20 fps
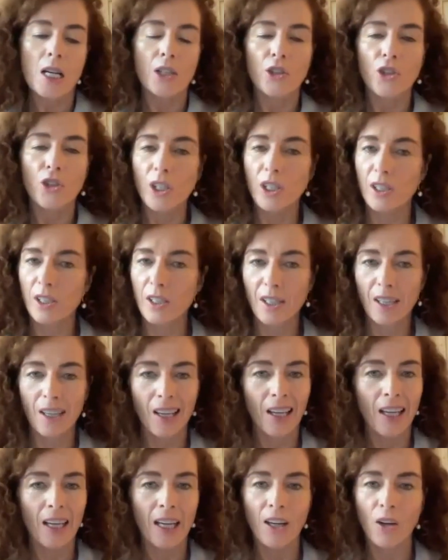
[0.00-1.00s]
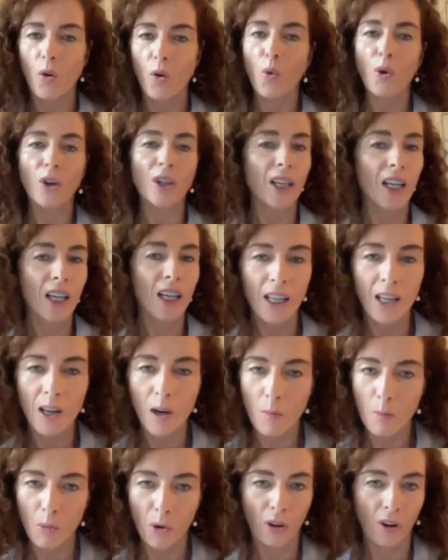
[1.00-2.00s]
just an inordinate
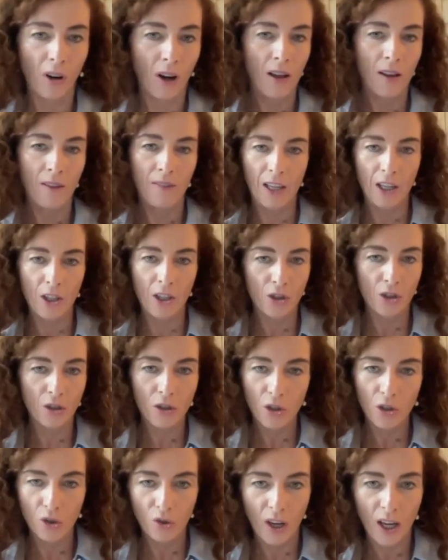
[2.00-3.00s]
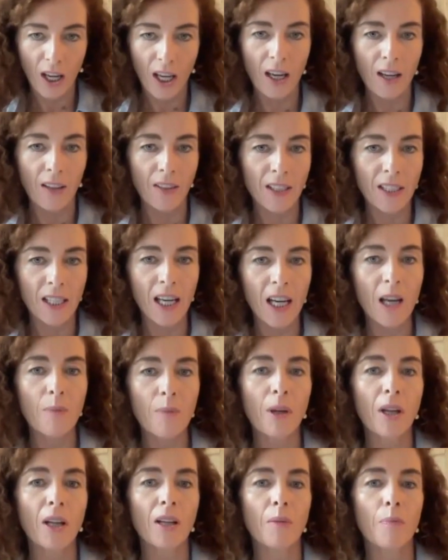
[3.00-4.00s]
number of issues, right, on the
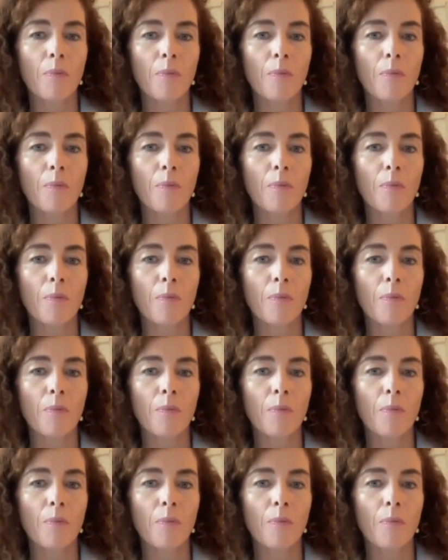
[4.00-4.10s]
table,